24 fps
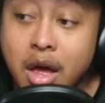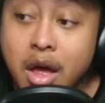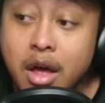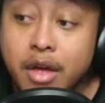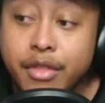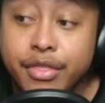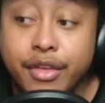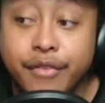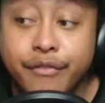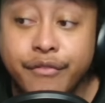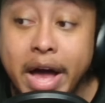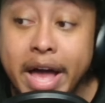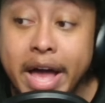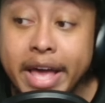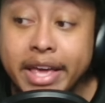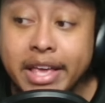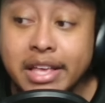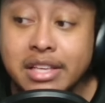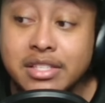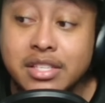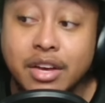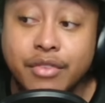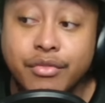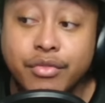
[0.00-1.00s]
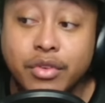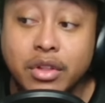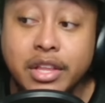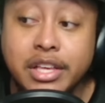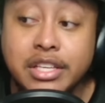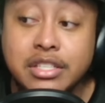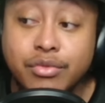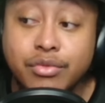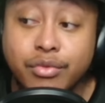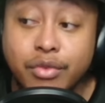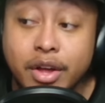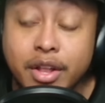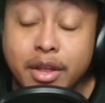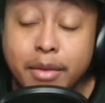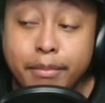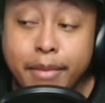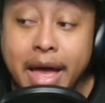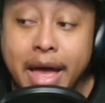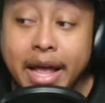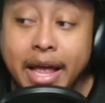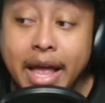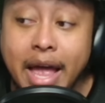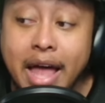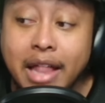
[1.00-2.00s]
The Vikings have released running
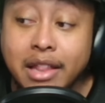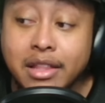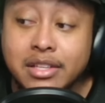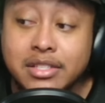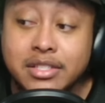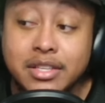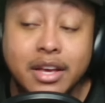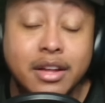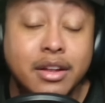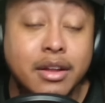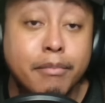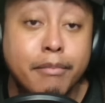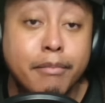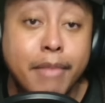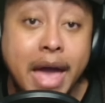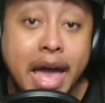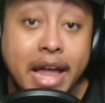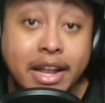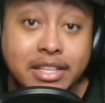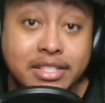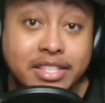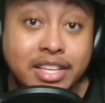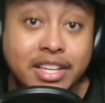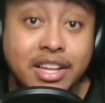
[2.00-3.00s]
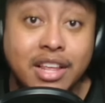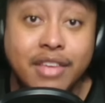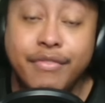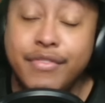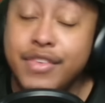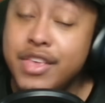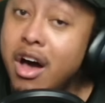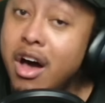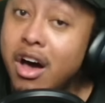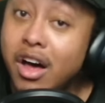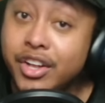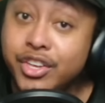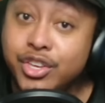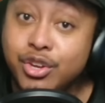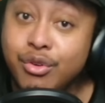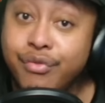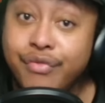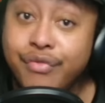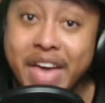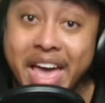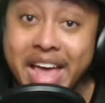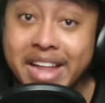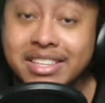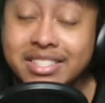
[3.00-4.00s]
back Alexander Mattison. If y'all do
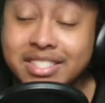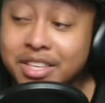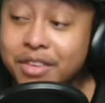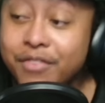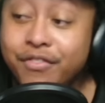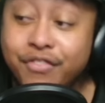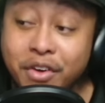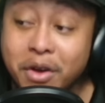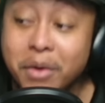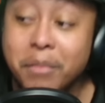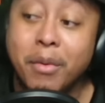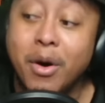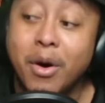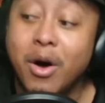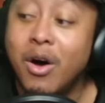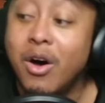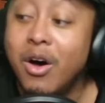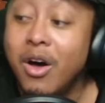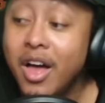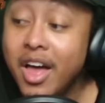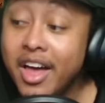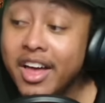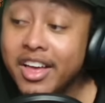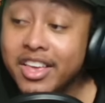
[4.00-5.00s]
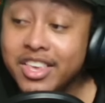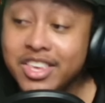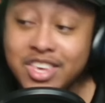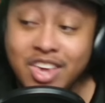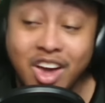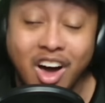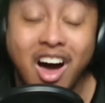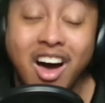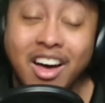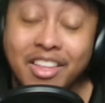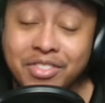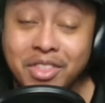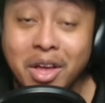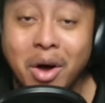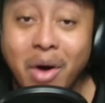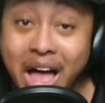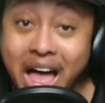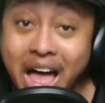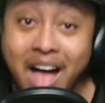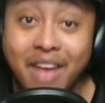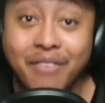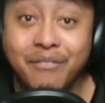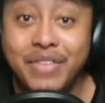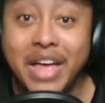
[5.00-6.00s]
fantasy football, y'all know
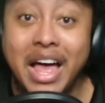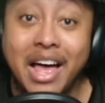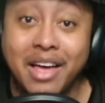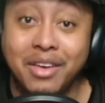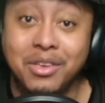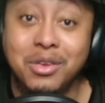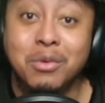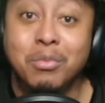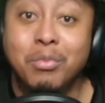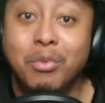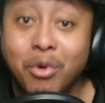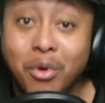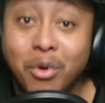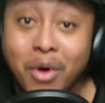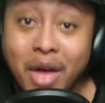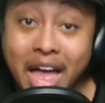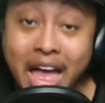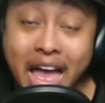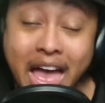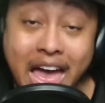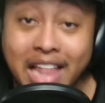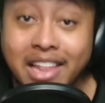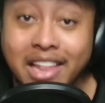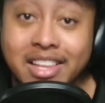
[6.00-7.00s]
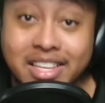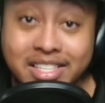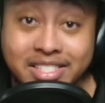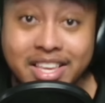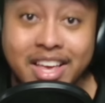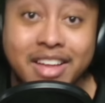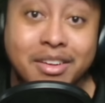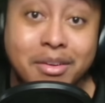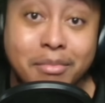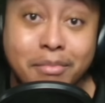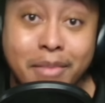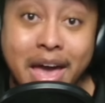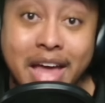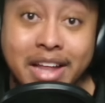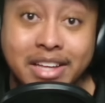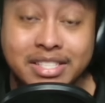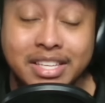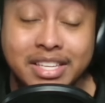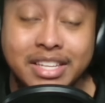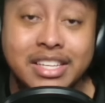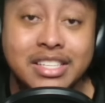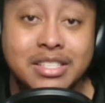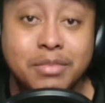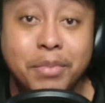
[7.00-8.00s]
how valuable Alexander
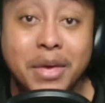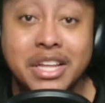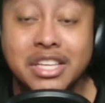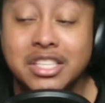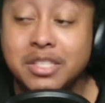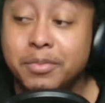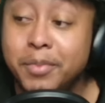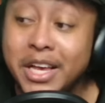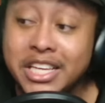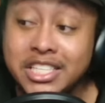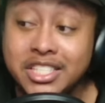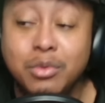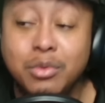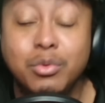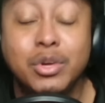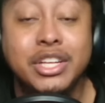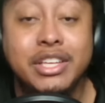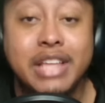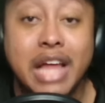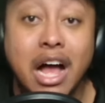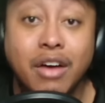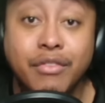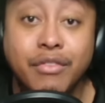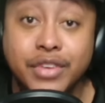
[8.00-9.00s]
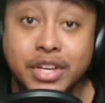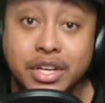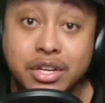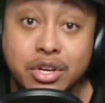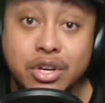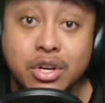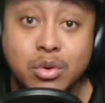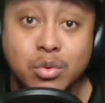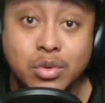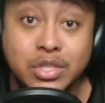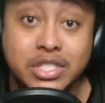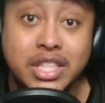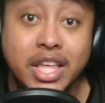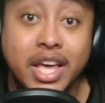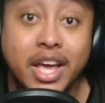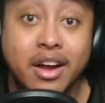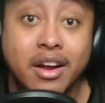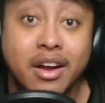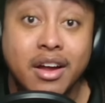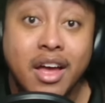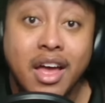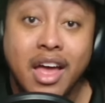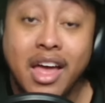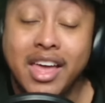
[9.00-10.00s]
Mattison has been, especially when Dalvin Cook was
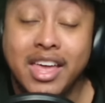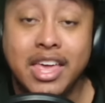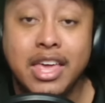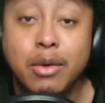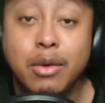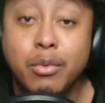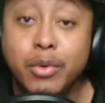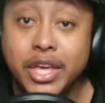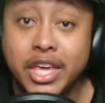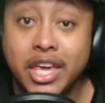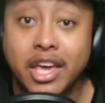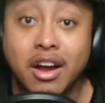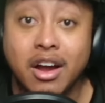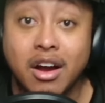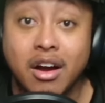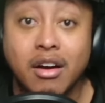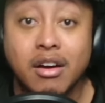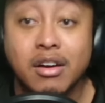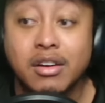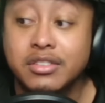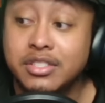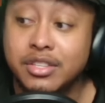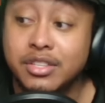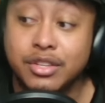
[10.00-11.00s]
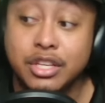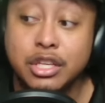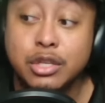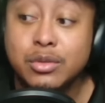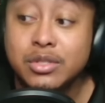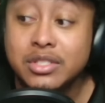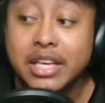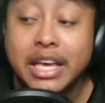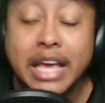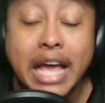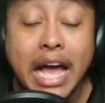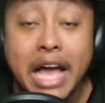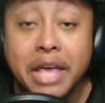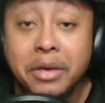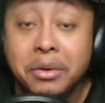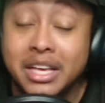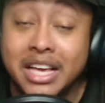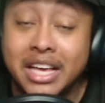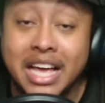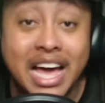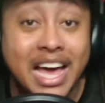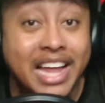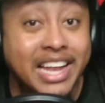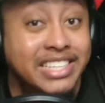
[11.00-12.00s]
there and he would get hurt. So, this was a guy you
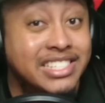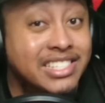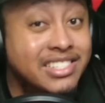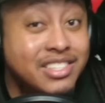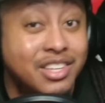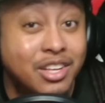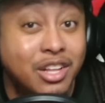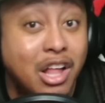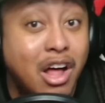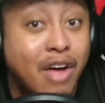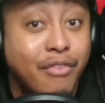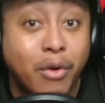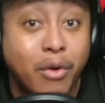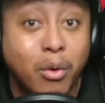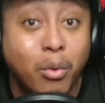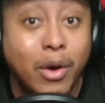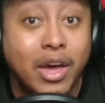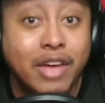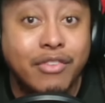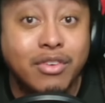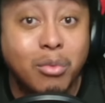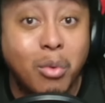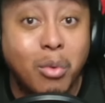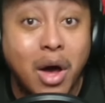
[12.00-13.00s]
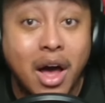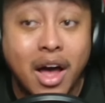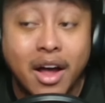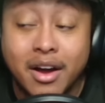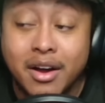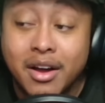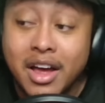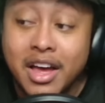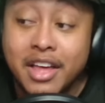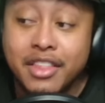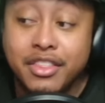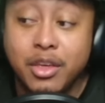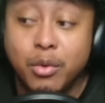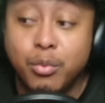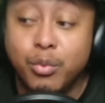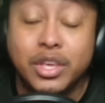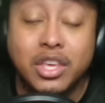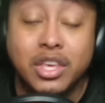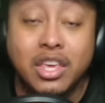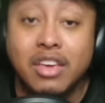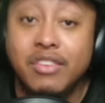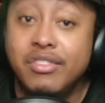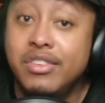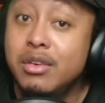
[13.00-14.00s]
could kind of steal off a waiver wire that
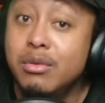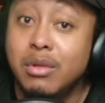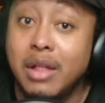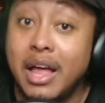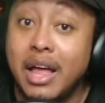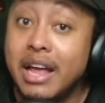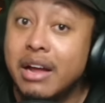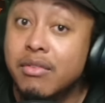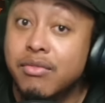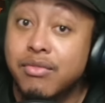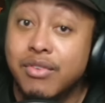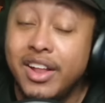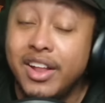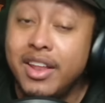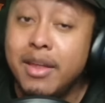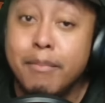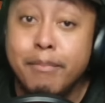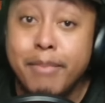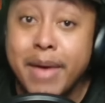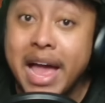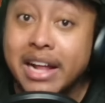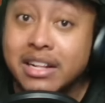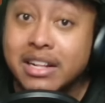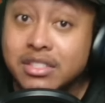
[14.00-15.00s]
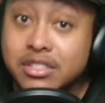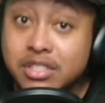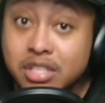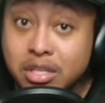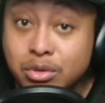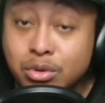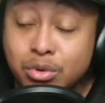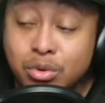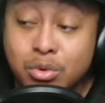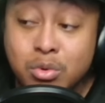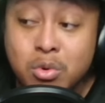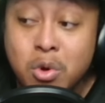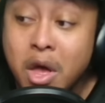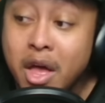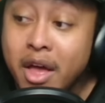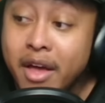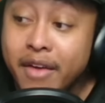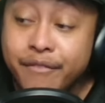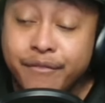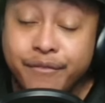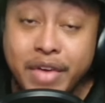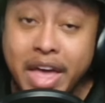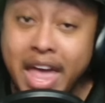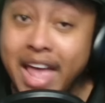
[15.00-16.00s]
would give you like running back two
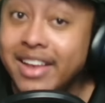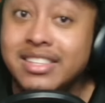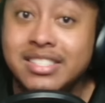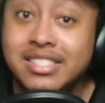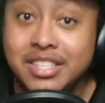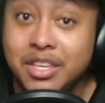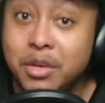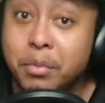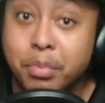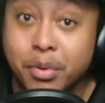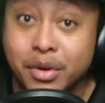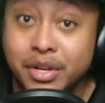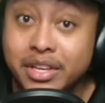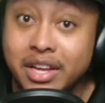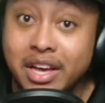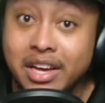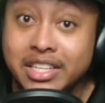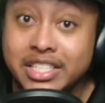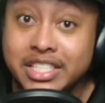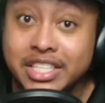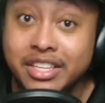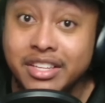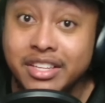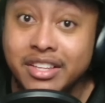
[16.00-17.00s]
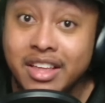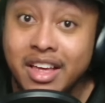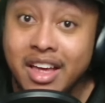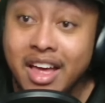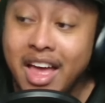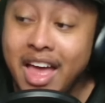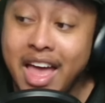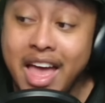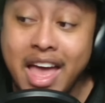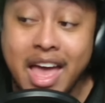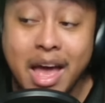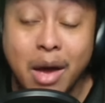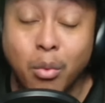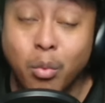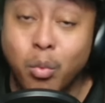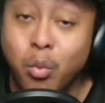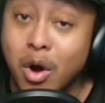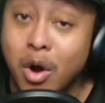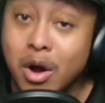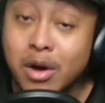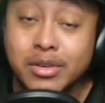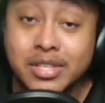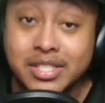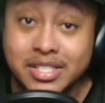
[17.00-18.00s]
fantasy production at
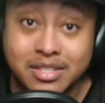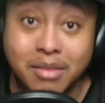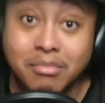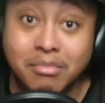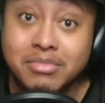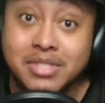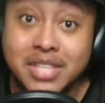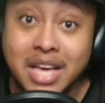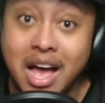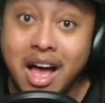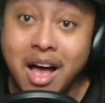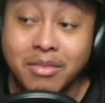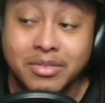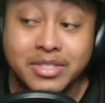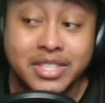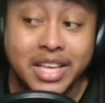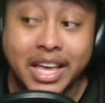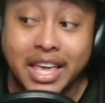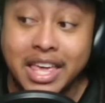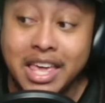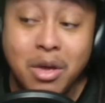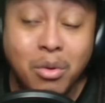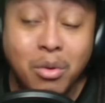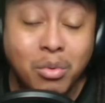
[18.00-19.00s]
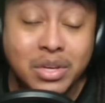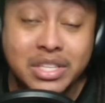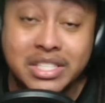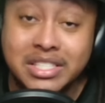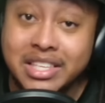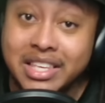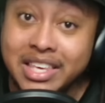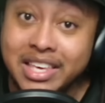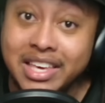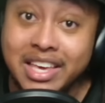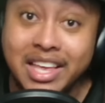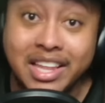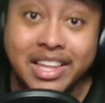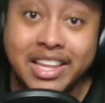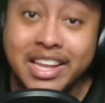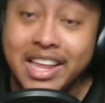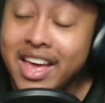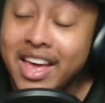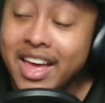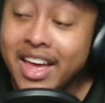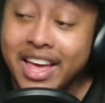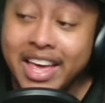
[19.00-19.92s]
worst sometimes. Like he was killing it.